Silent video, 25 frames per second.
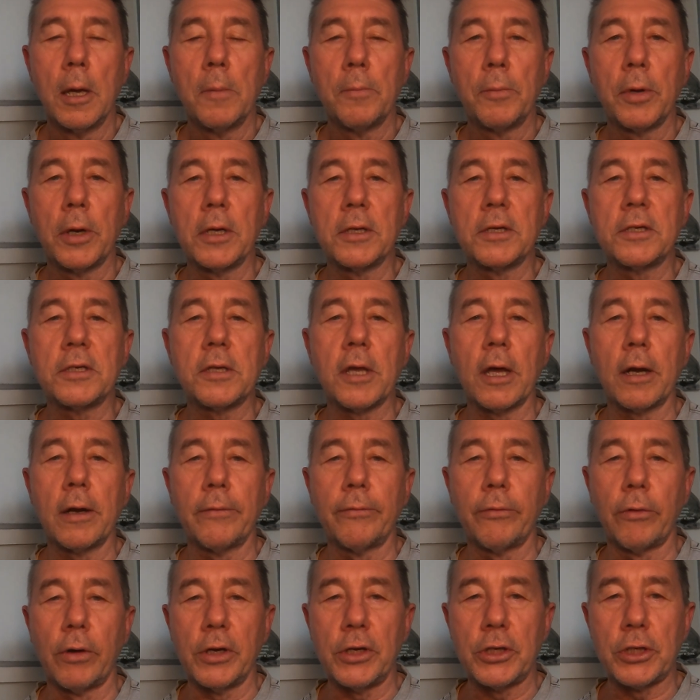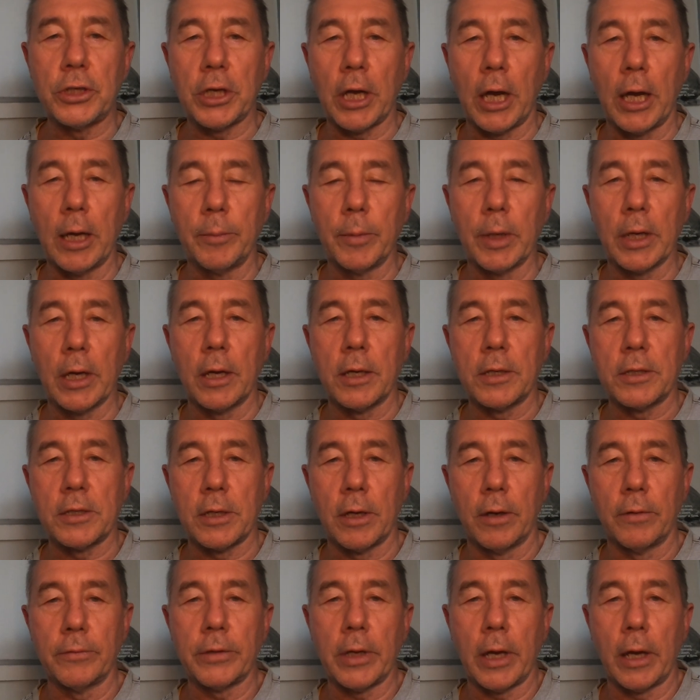But instead of re-shaming
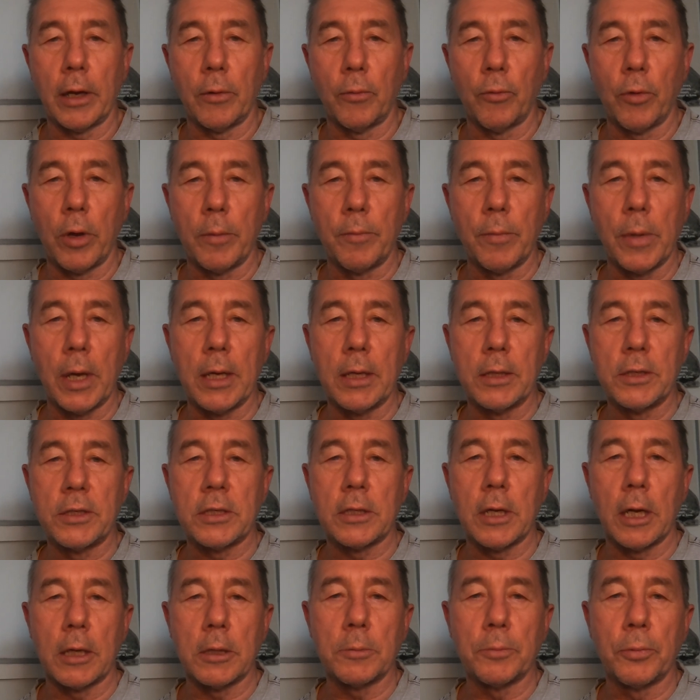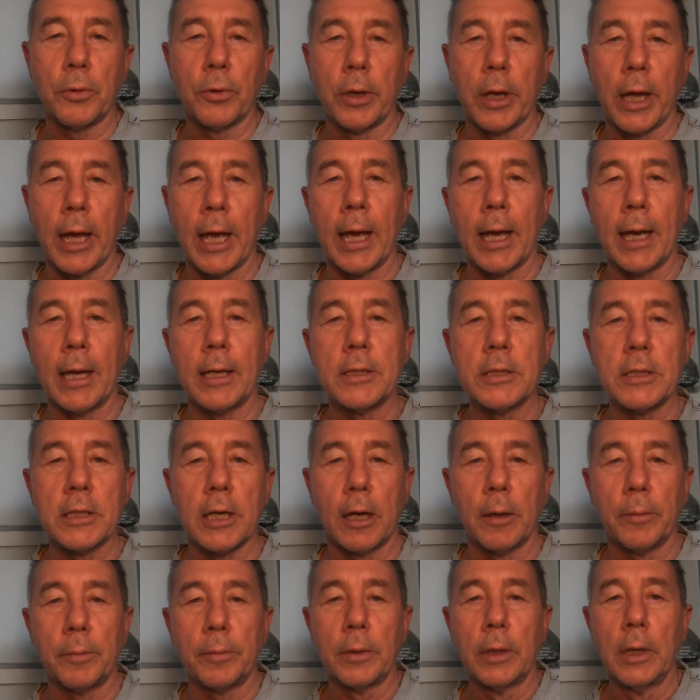ourselves, how do we men start to put our hands
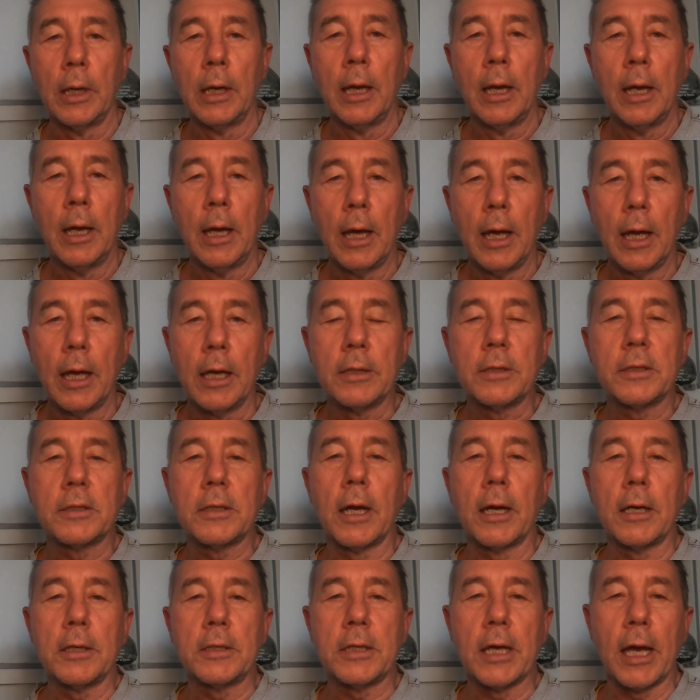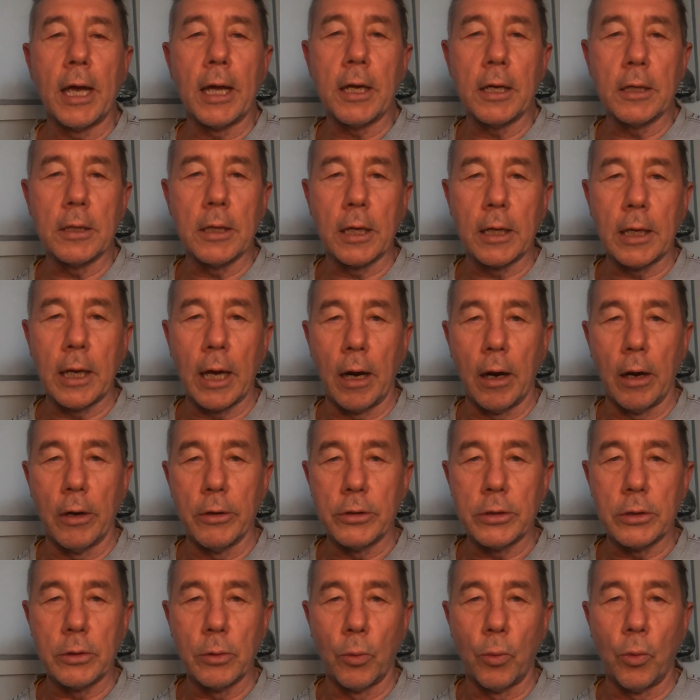up and start taking the
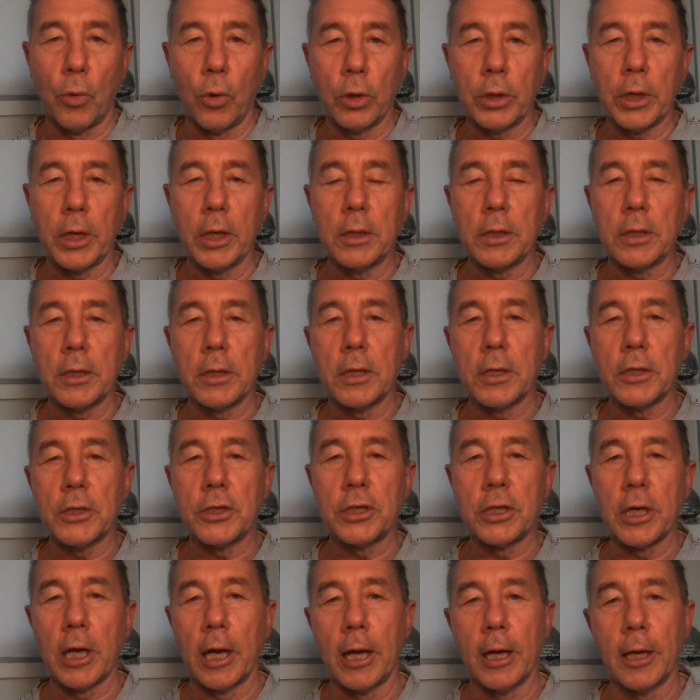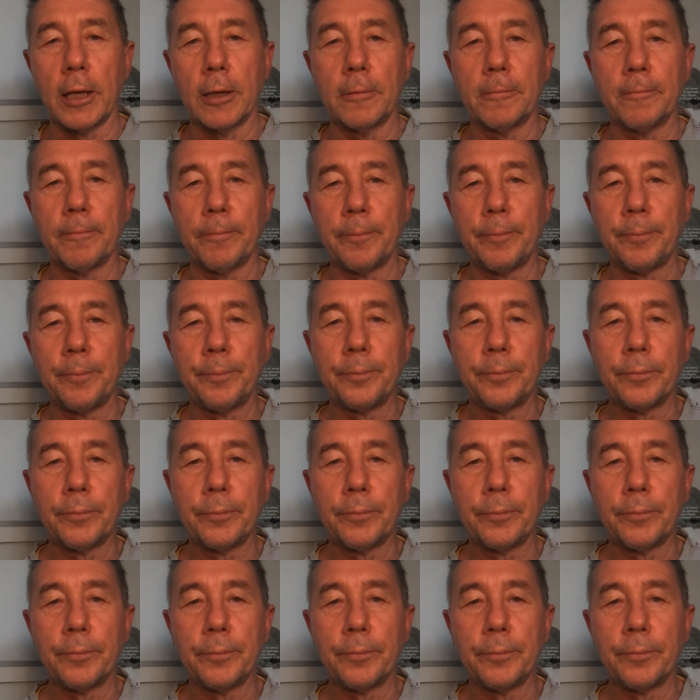courage to walk into this shame?